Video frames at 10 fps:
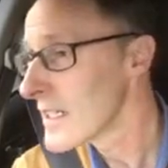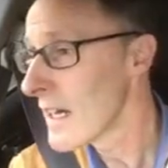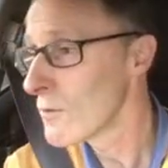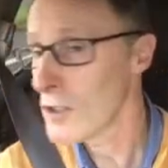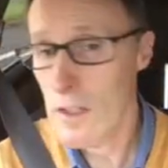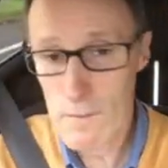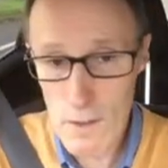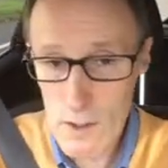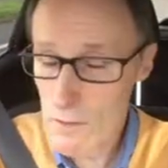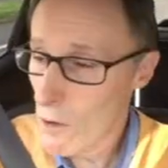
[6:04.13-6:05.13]
I'm just going to
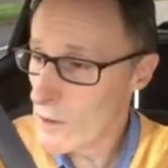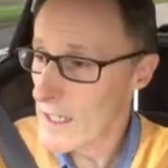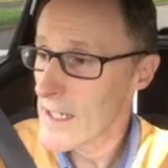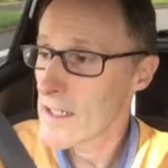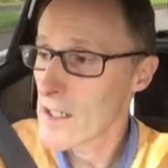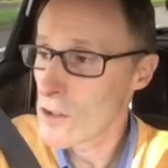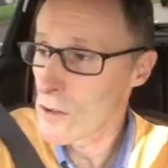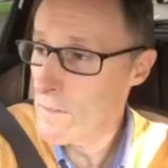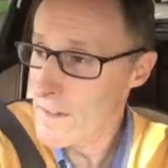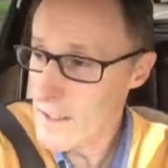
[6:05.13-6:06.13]
follow the road ahead. There's
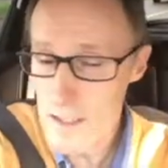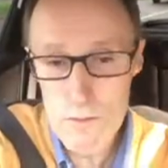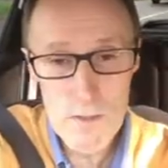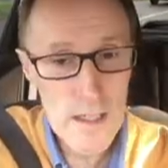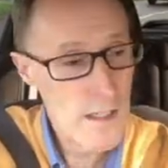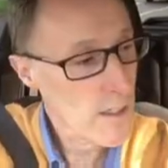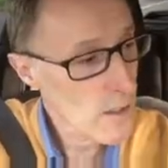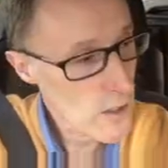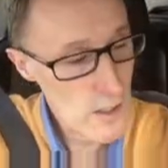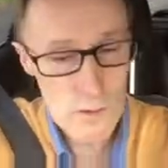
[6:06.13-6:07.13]
nothing in the right,
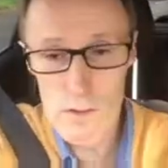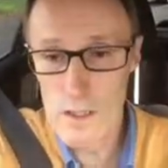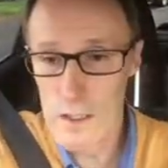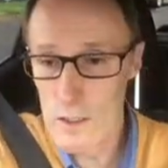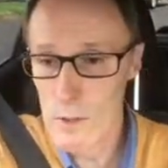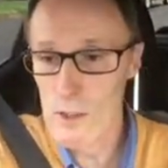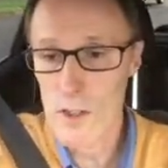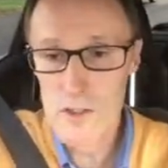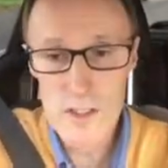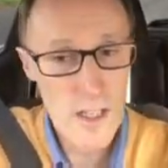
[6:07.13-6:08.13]
so I'm going to come
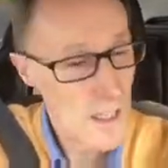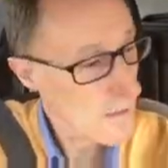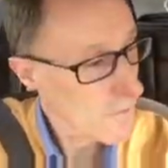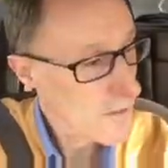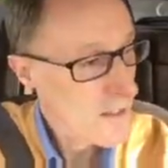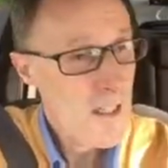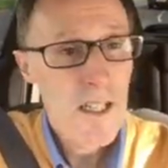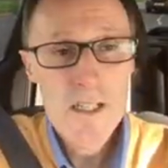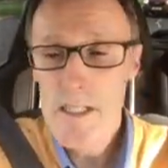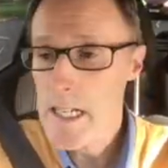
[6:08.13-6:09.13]
across to the left,
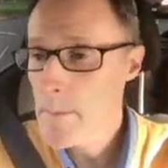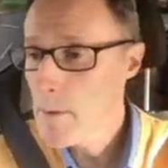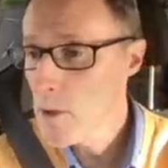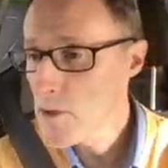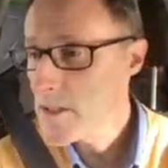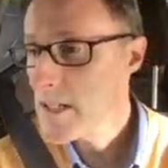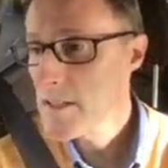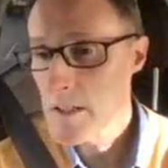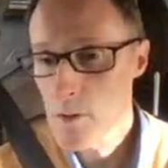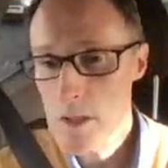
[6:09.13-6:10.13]
check the mirrors,
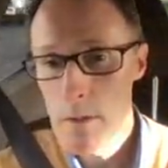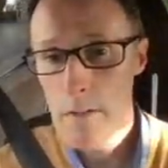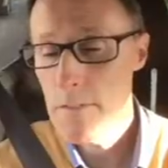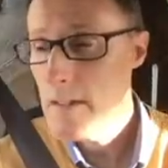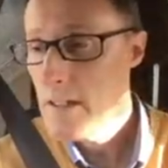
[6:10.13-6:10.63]
signals come off.